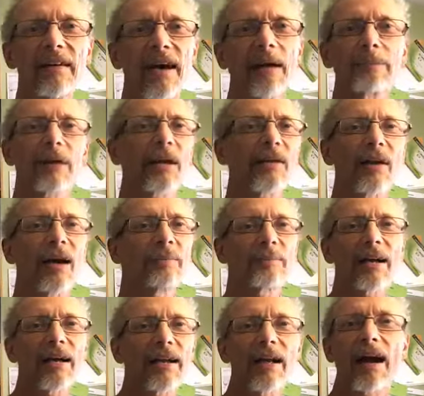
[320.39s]
I'm not, a, I'm,
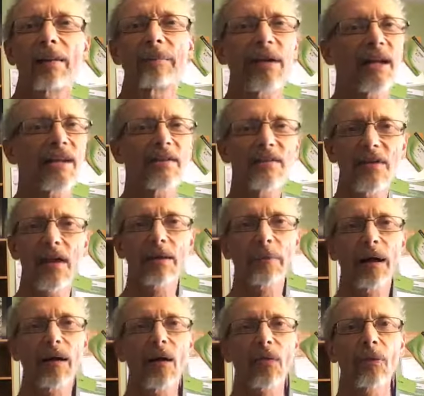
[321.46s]
not a, I'm not a nut
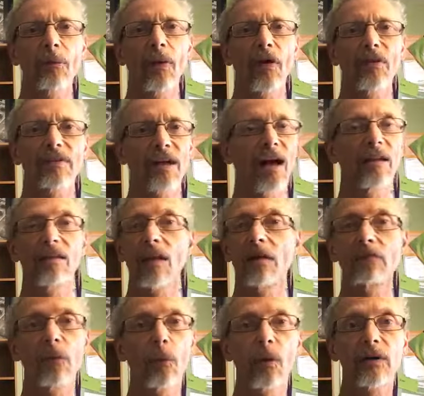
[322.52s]
about health and wellness. I
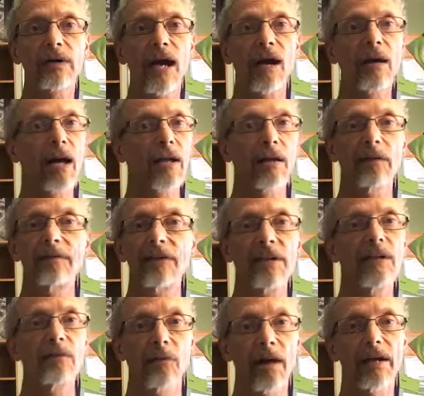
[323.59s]
love to work out. I love to
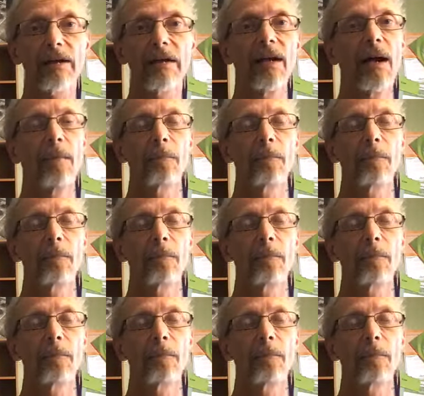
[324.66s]
eat right.